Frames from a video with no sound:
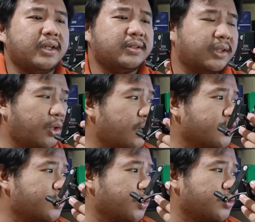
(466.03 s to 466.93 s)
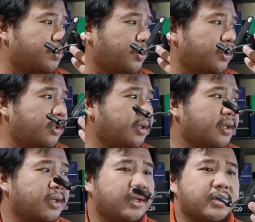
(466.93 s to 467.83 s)
the long stroke spool.
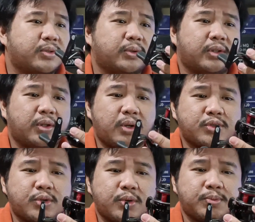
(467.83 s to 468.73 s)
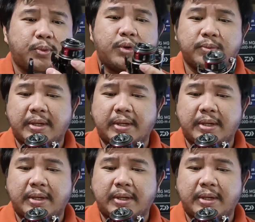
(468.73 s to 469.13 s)
So the long stroke spool,